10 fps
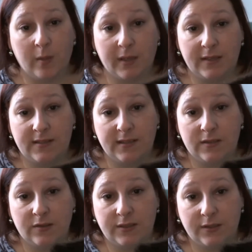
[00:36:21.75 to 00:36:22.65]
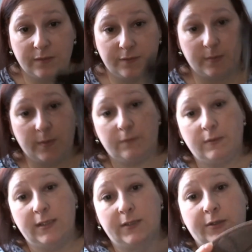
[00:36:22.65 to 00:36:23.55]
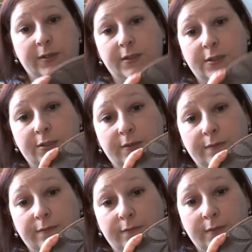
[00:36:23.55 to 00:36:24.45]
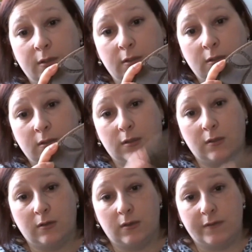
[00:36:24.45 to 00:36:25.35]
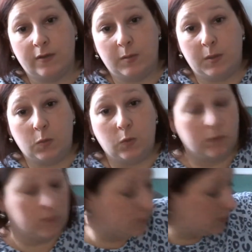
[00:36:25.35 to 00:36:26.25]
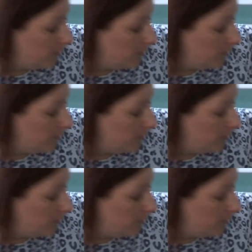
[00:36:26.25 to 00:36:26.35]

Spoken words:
Paid $6.99 for them. They're really good condition. Don't look like they've hardly been worn, so I'm